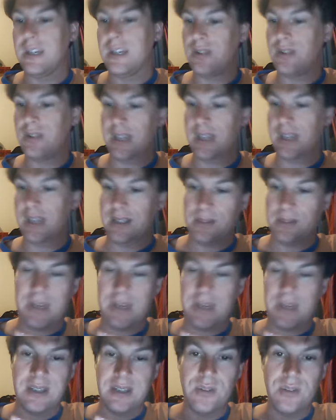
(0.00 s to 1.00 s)
and you can
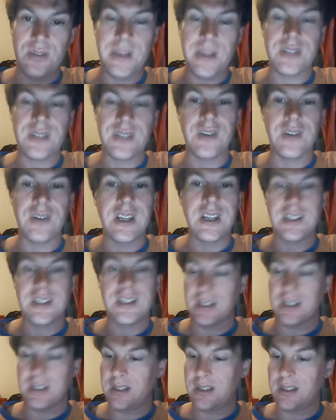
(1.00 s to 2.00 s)
make new
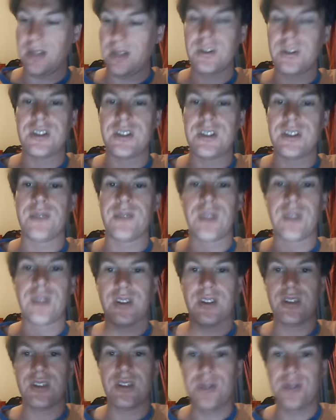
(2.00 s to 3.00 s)
batteries and all this stuff. You
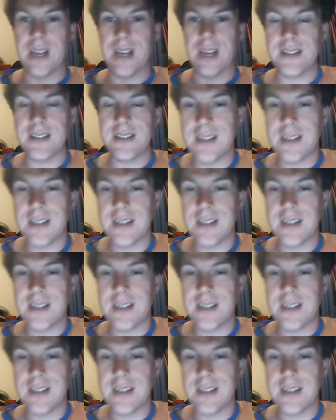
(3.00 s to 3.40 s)
can still do that.